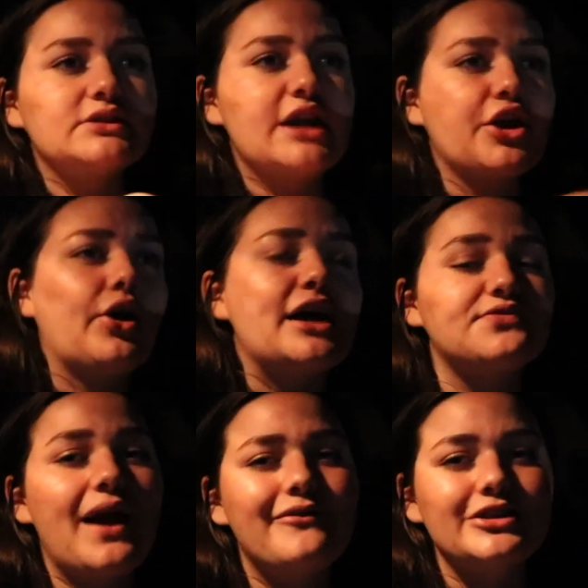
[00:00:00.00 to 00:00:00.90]
Thank you guys
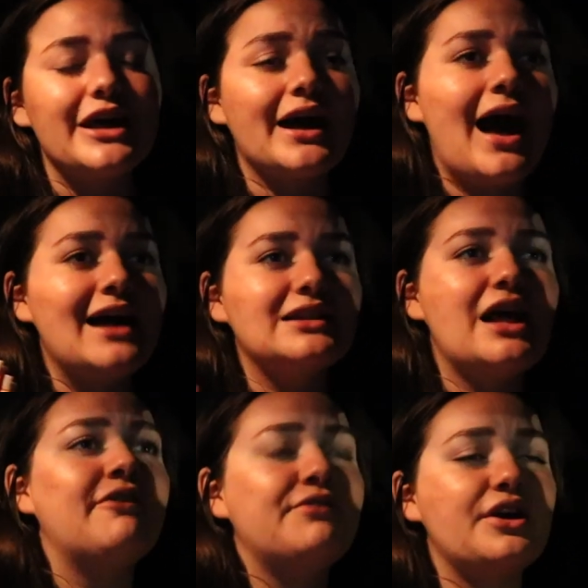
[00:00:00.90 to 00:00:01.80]
for everything. I
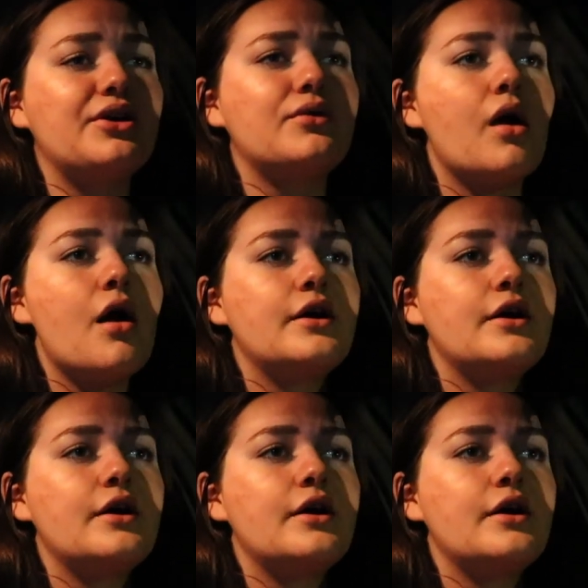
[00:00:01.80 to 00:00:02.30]
love you.